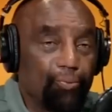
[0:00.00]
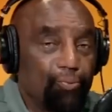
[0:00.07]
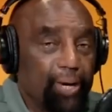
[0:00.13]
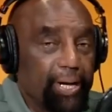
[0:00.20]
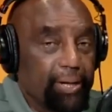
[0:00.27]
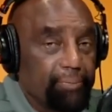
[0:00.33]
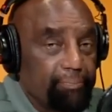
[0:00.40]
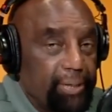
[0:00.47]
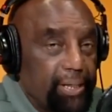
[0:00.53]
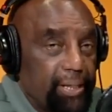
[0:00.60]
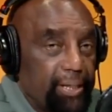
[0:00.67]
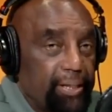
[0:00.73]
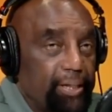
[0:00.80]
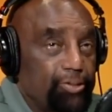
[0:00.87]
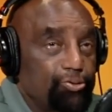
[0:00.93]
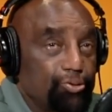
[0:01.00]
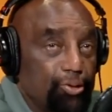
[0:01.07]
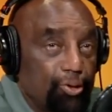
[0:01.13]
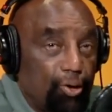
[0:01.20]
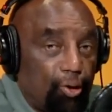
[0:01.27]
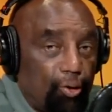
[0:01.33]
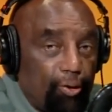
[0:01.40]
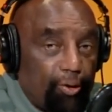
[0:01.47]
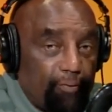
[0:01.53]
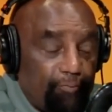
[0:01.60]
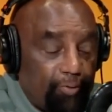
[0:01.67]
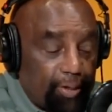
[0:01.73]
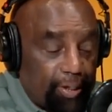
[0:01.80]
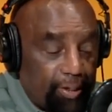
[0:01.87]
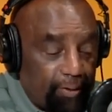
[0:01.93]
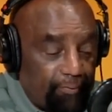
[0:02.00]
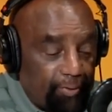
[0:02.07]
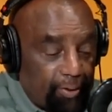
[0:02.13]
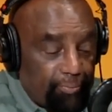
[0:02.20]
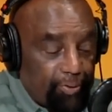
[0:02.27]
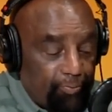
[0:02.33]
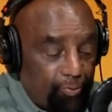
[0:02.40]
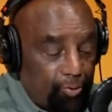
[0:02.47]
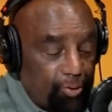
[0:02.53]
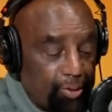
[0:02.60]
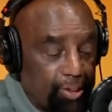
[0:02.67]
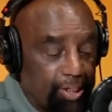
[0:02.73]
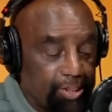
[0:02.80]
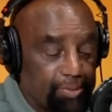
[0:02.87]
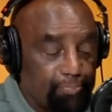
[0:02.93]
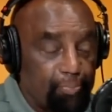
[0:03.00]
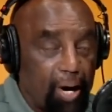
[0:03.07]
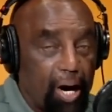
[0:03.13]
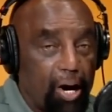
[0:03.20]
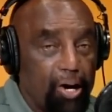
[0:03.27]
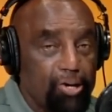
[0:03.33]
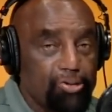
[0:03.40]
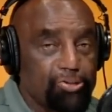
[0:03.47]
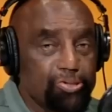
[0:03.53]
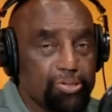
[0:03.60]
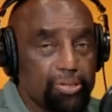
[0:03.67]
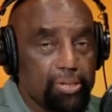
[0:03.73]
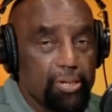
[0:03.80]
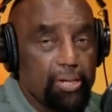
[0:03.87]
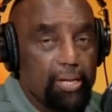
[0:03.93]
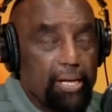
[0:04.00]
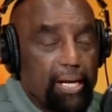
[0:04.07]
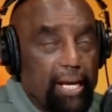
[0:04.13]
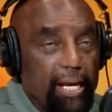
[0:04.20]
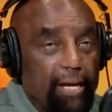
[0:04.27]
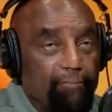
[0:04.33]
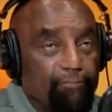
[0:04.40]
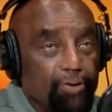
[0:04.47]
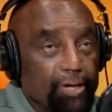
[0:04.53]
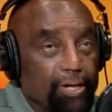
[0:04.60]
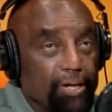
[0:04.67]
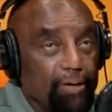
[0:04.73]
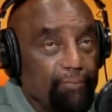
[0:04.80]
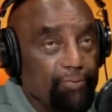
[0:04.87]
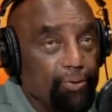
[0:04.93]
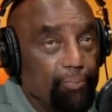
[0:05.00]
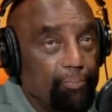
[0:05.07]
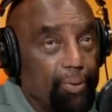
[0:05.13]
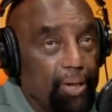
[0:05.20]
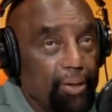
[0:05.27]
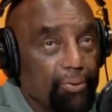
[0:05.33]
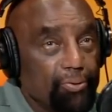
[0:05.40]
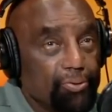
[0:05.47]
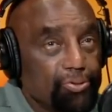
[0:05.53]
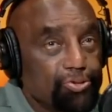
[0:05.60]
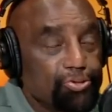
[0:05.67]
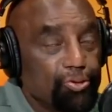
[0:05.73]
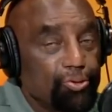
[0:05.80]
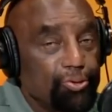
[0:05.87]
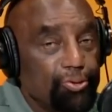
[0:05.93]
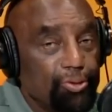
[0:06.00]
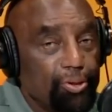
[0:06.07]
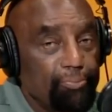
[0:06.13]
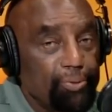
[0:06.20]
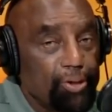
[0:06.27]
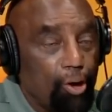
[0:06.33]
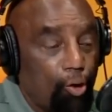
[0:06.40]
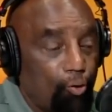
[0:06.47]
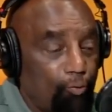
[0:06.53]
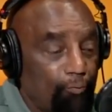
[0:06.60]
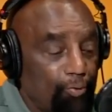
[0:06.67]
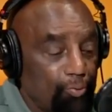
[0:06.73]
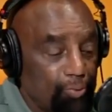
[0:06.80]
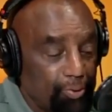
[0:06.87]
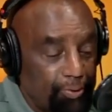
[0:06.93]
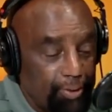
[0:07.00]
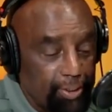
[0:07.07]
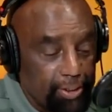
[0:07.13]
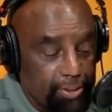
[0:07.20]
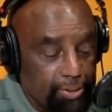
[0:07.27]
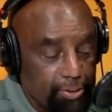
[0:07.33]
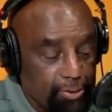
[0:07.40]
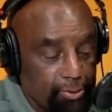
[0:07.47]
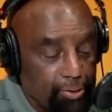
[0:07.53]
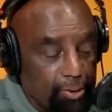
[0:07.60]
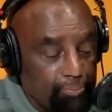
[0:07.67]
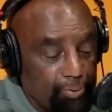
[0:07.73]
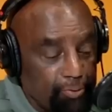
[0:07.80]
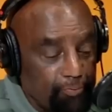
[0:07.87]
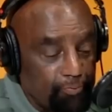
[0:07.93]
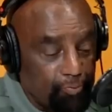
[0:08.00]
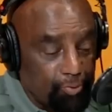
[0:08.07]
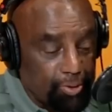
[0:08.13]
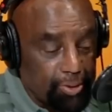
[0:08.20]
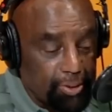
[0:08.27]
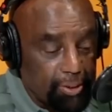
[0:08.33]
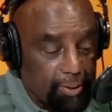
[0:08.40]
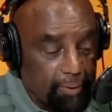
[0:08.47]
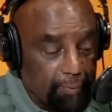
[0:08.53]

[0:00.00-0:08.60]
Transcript: recommend that you go and forgive him before he expires. And forgive your mother so you could be over with this. You could be free.